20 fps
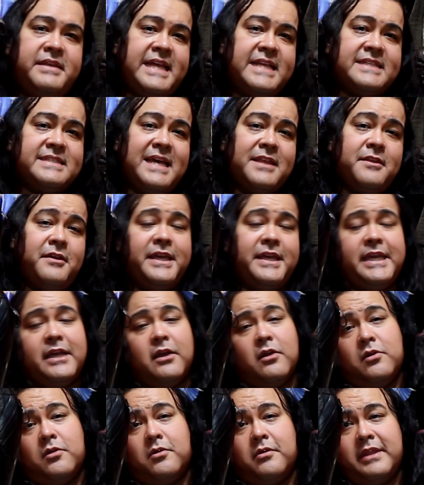that's neither
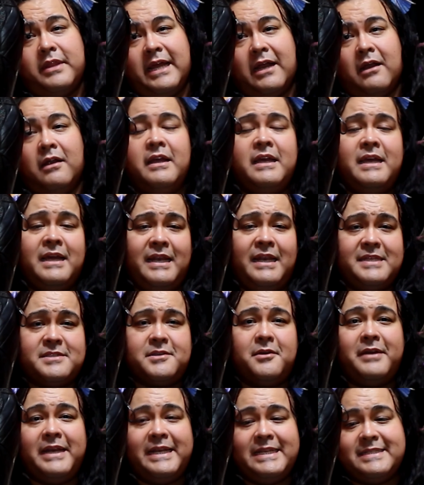here nor there. Let's
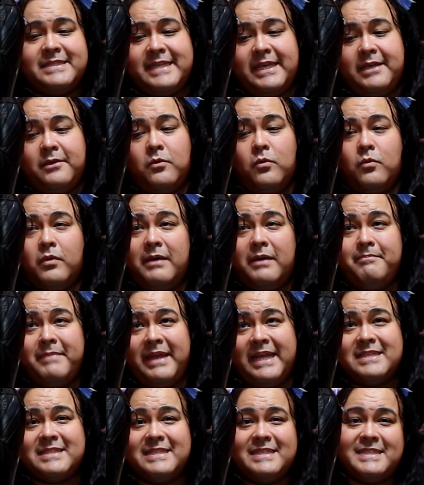go ahead and see what
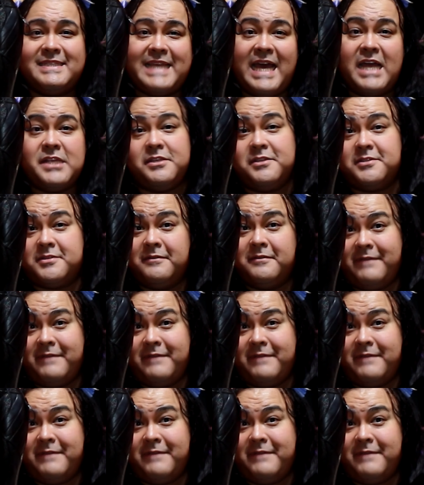makes this statue so